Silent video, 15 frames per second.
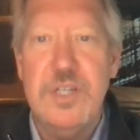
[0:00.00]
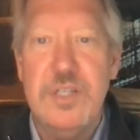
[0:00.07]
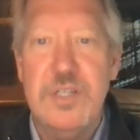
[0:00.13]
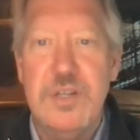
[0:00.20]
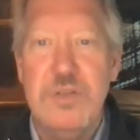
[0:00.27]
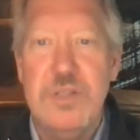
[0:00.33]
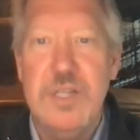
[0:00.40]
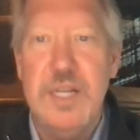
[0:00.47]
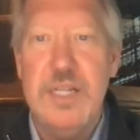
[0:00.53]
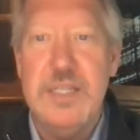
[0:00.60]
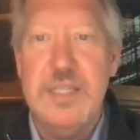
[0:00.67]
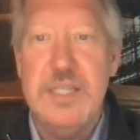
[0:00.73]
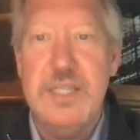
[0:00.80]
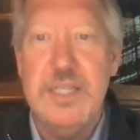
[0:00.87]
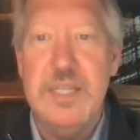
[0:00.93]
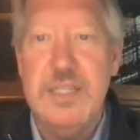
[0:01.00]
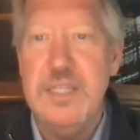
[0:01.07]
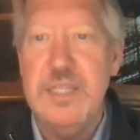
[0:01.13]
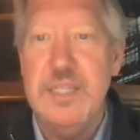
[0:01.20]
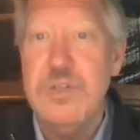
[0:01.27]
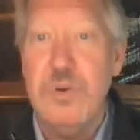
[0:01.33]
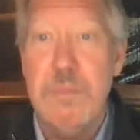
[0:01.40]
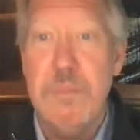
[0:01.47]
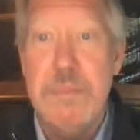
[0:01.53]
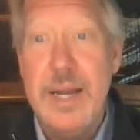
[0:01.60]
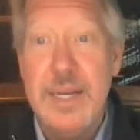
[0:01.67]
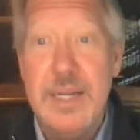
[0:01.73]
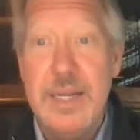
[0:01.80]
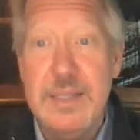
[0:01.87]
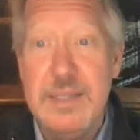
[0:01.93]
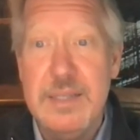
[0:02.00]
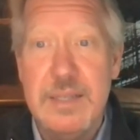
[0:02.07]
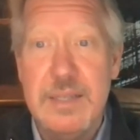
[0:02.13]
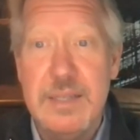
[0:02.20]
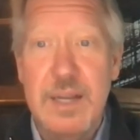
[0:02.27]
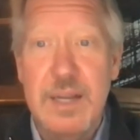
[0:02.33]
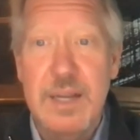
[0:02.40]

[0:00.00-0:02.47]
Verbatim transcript: associated senescence or MIDAS.